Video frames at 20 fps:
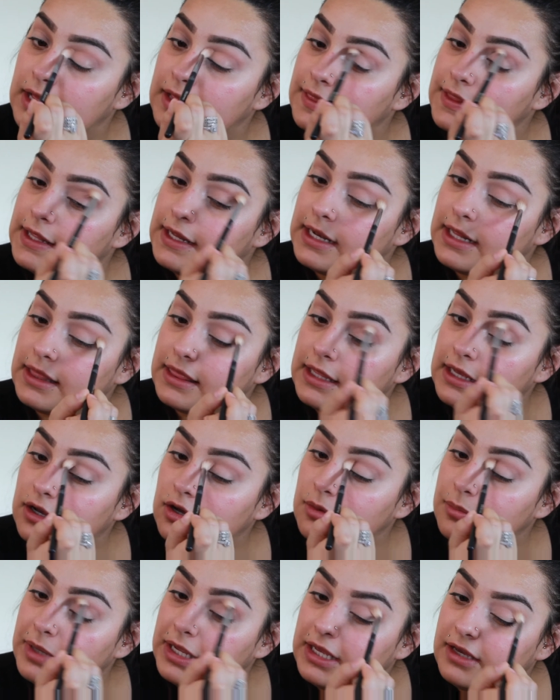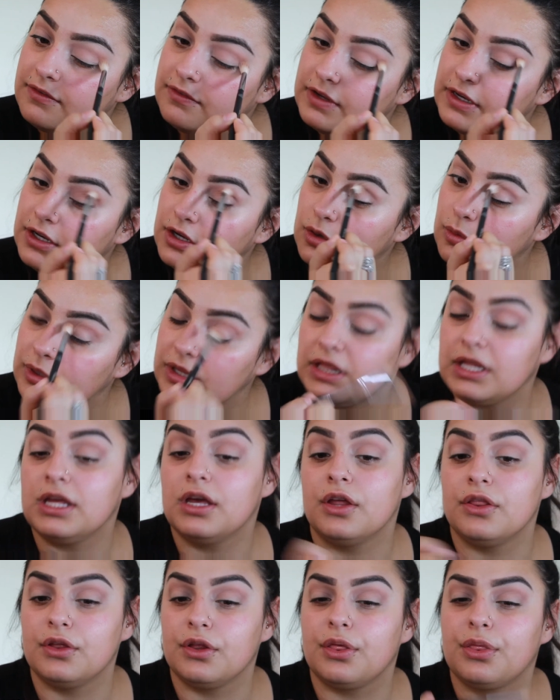and then I think I'll make a video with the
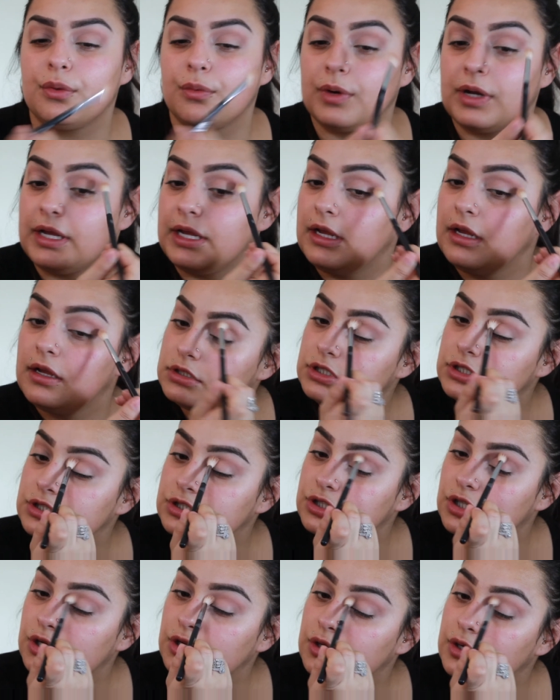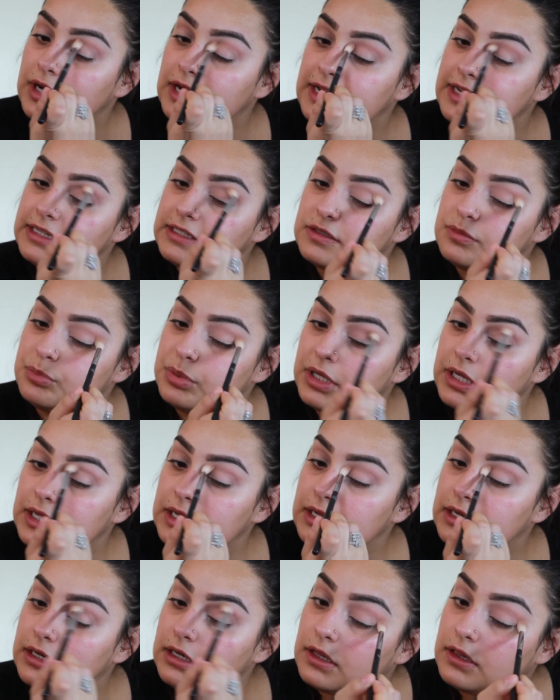other 3 to show you guys,
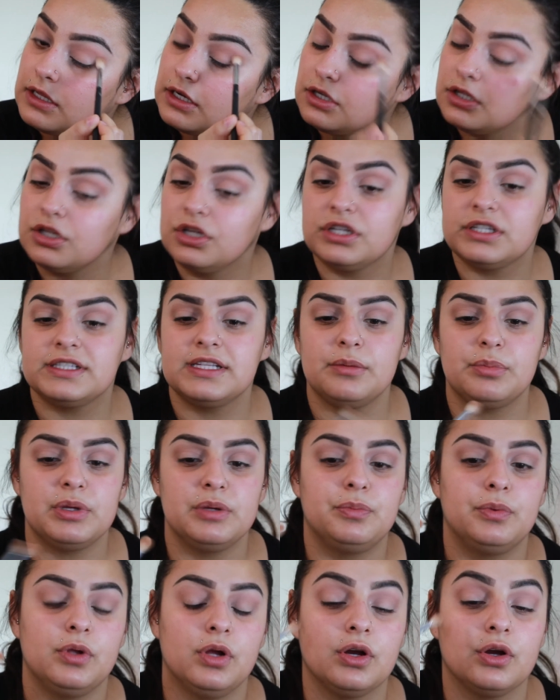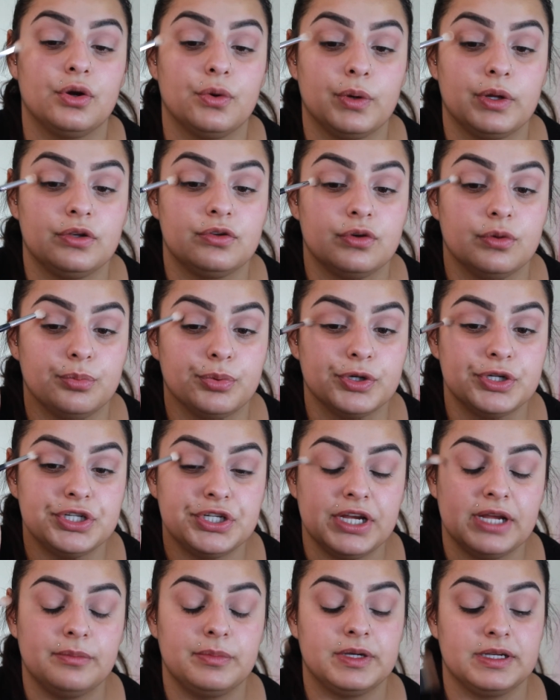but they're looks that people are going to
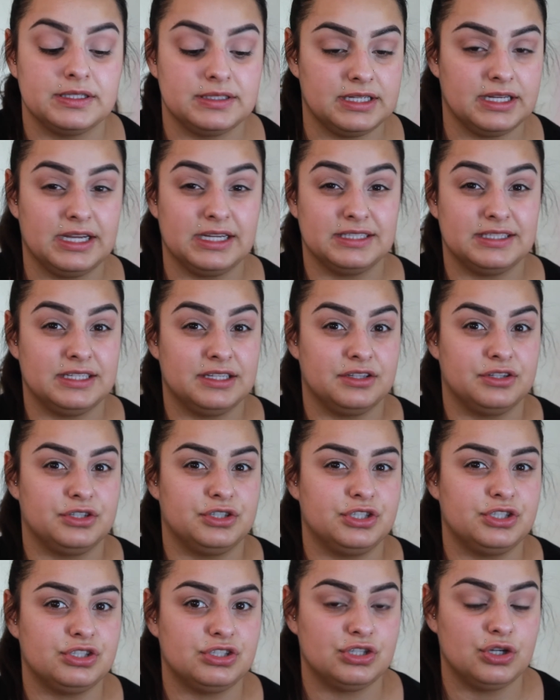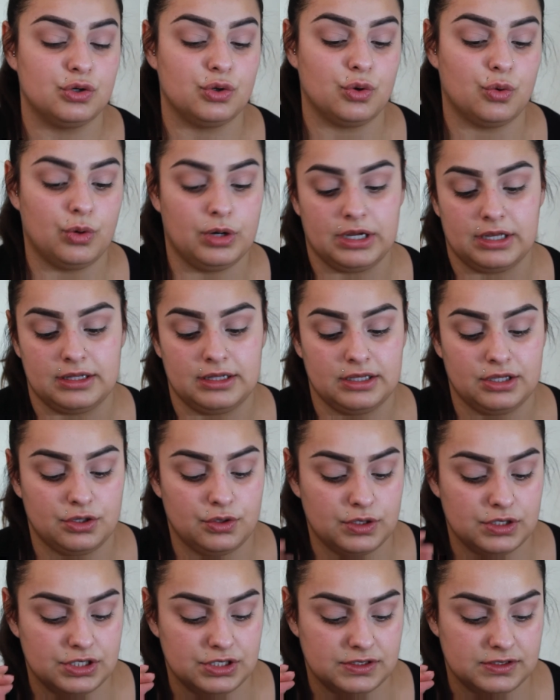appreciate because like I said, they're just so quick. Like you
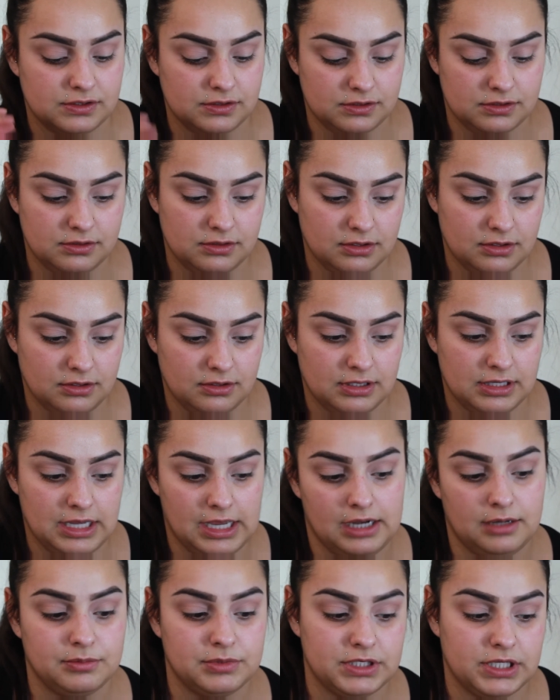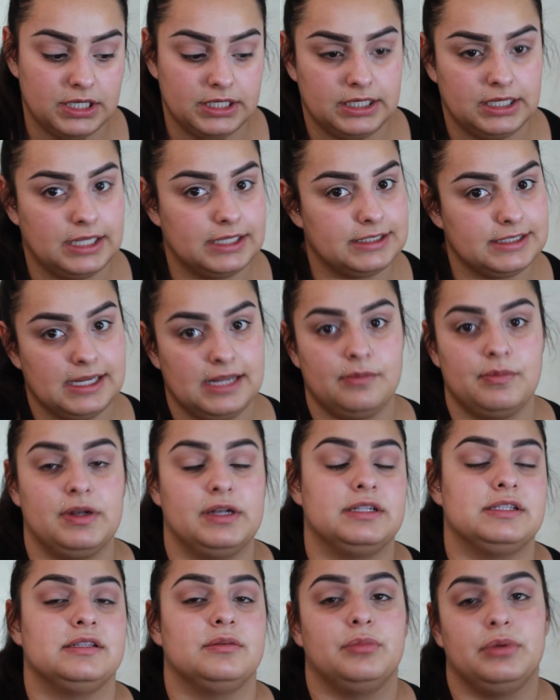could just get them done in like 10
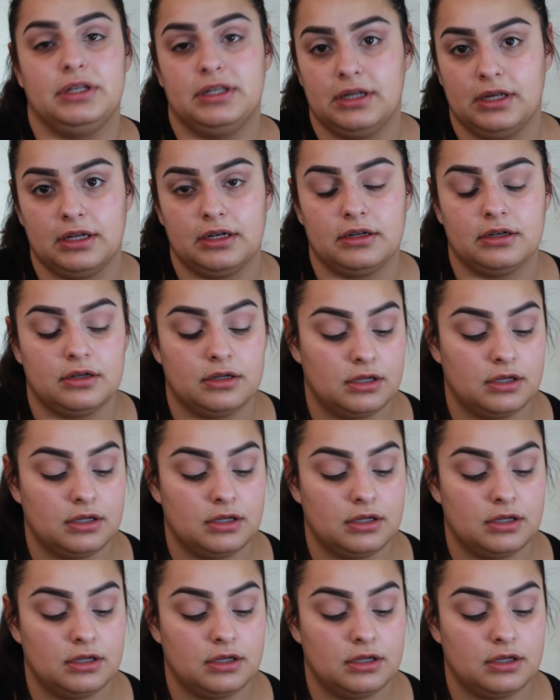minutes and be done.